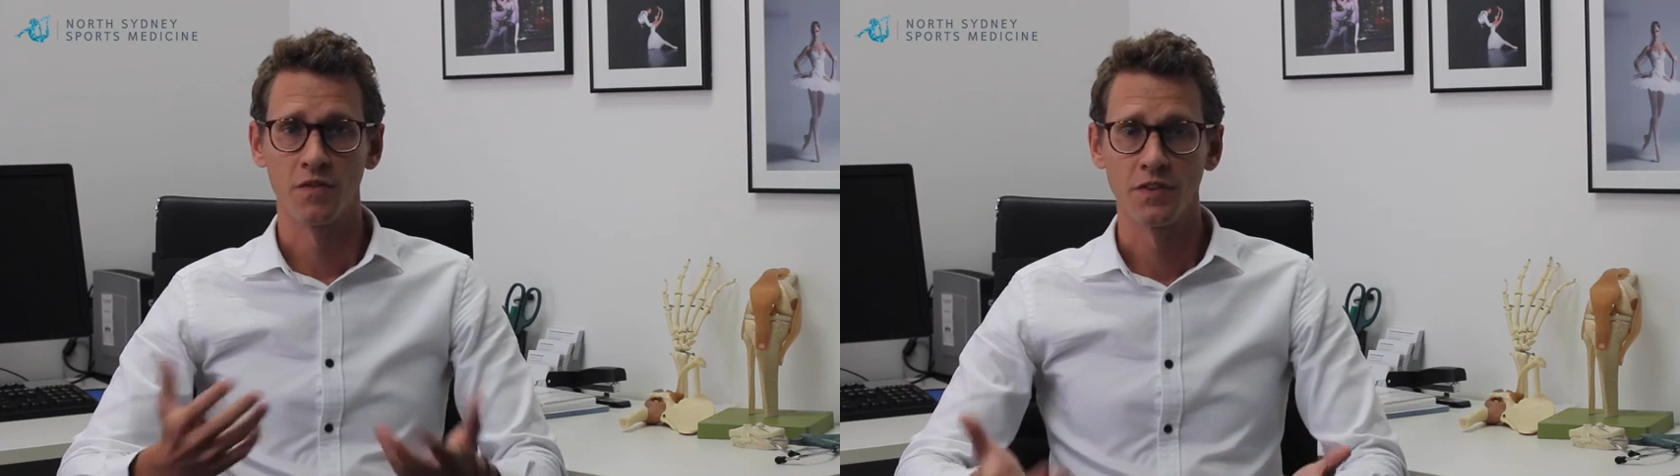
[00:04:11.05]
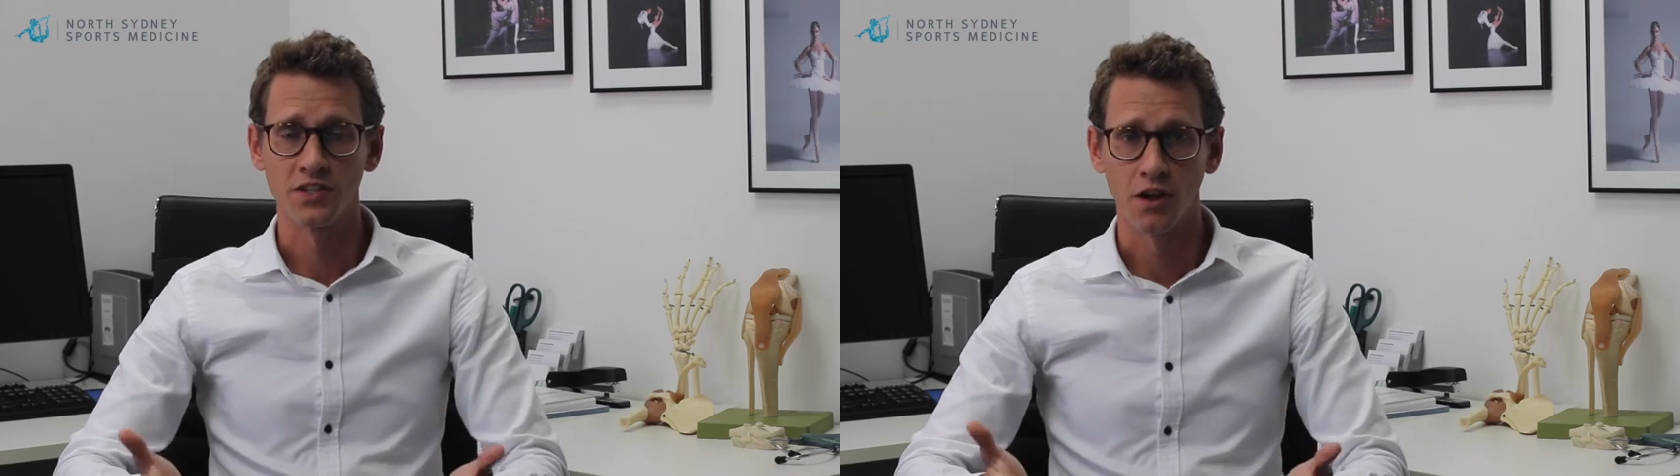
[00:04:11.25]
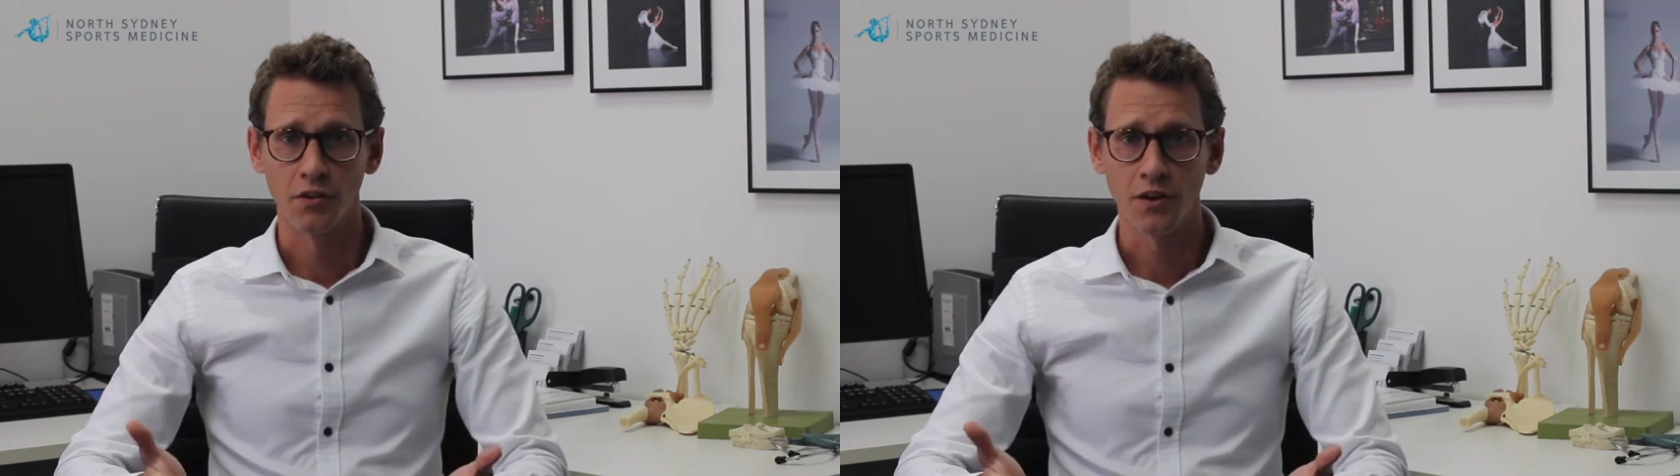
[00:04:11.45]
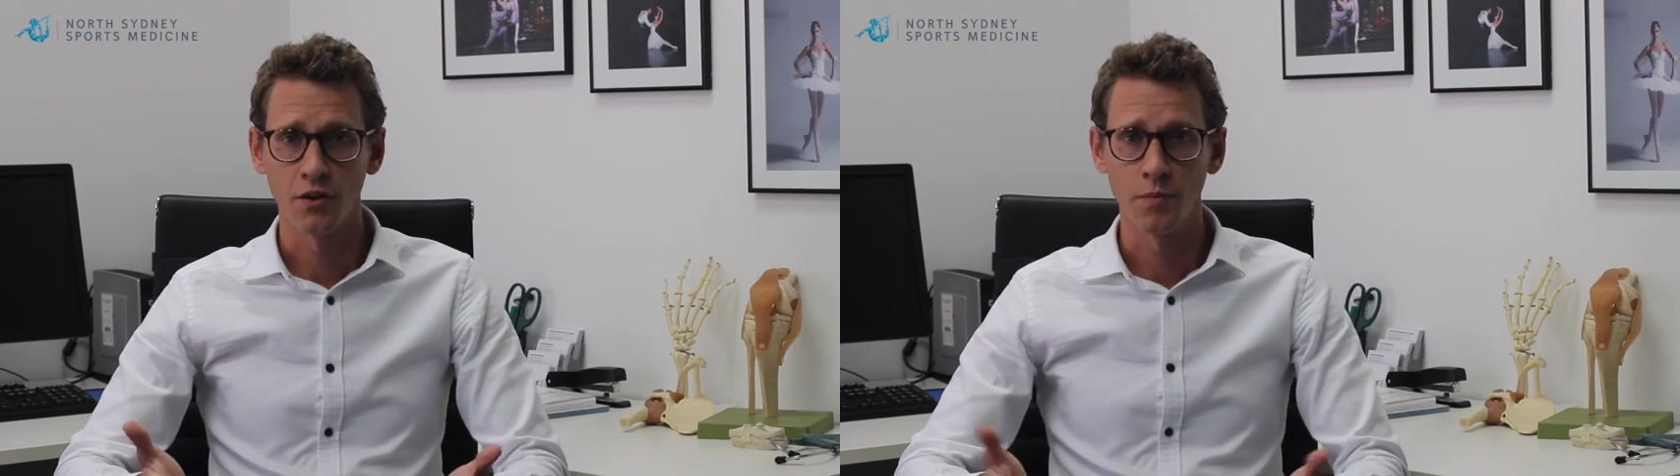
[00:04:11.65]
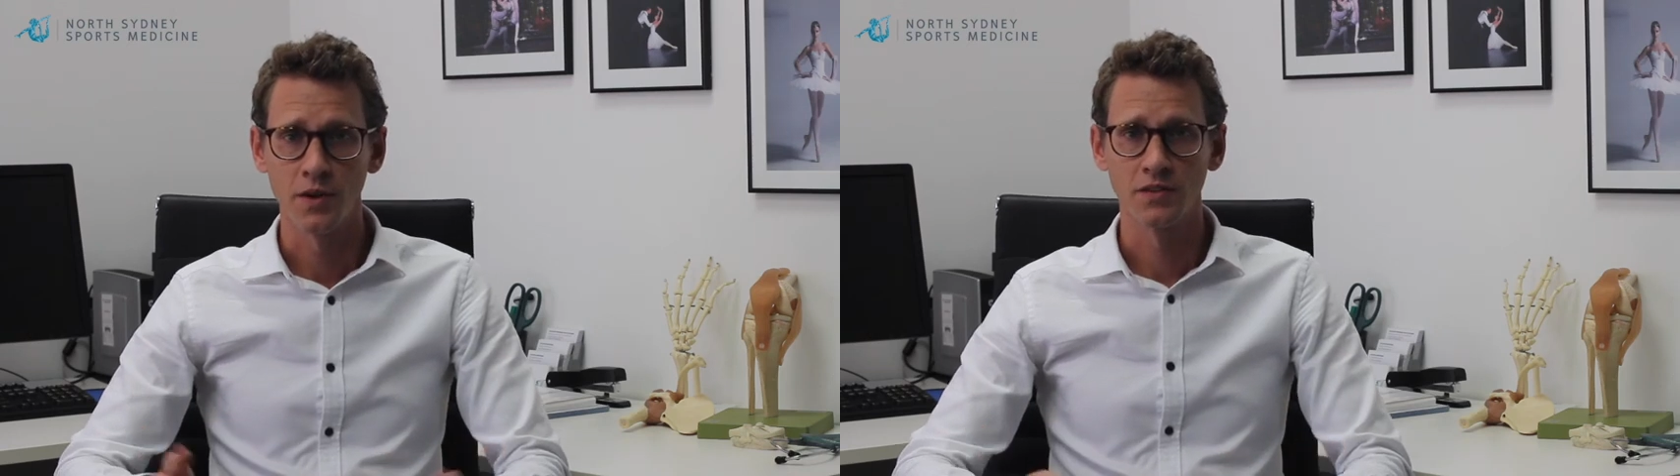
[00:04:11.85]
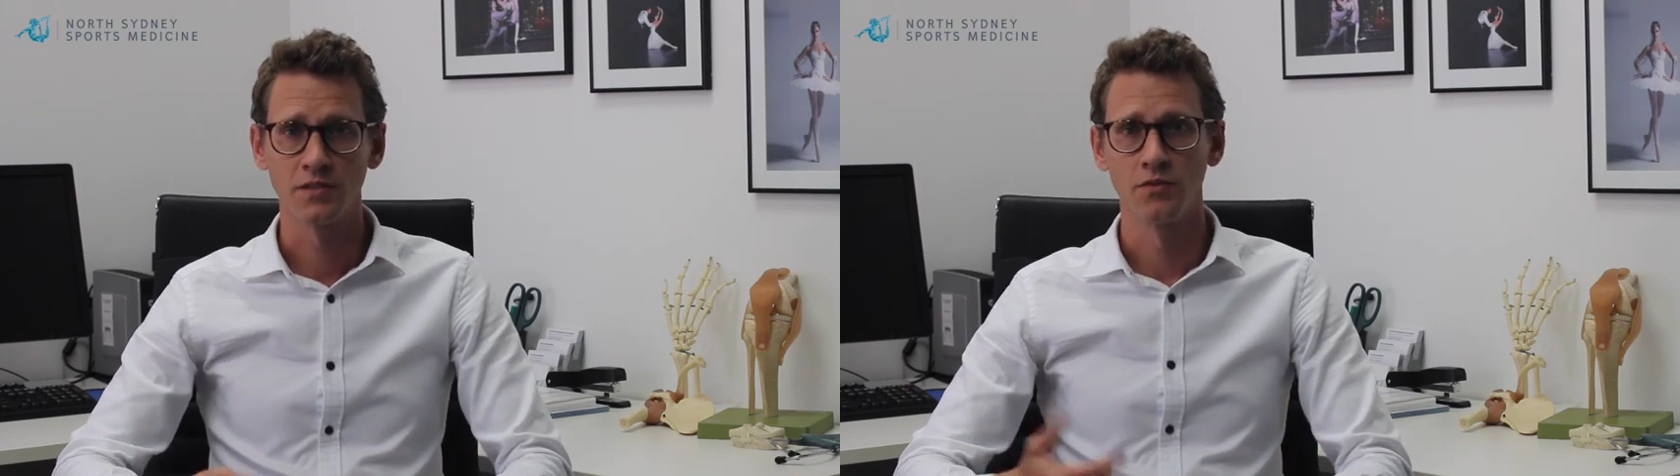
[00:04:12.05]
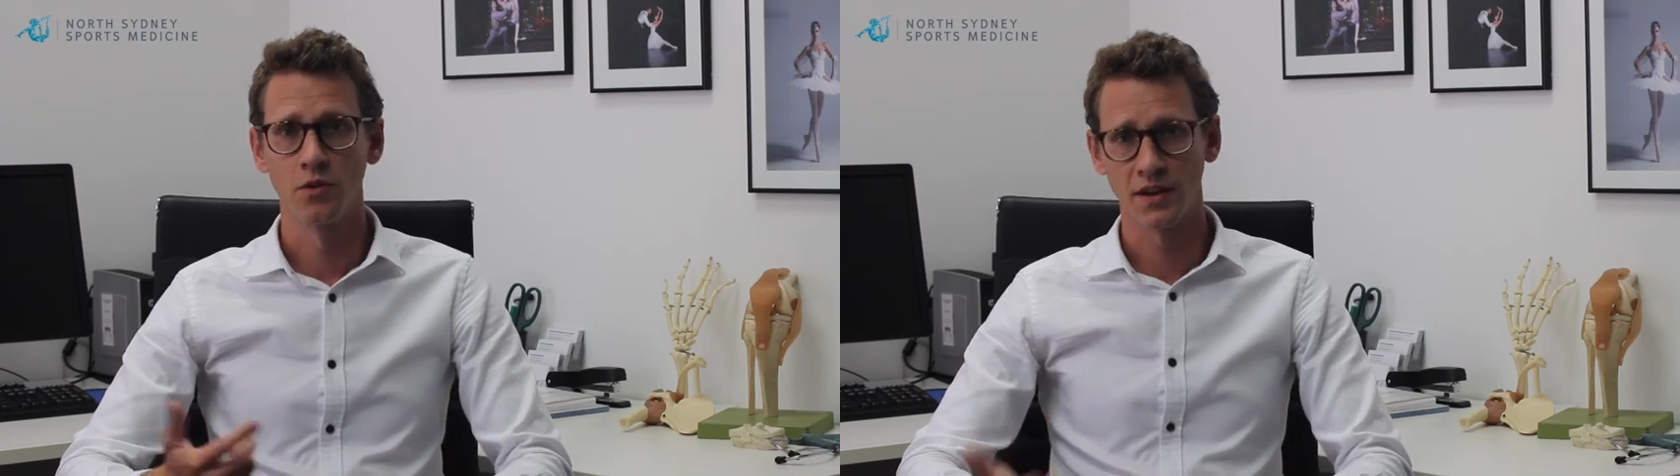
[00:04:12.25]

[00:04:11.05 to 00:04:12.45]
Physiotherapist or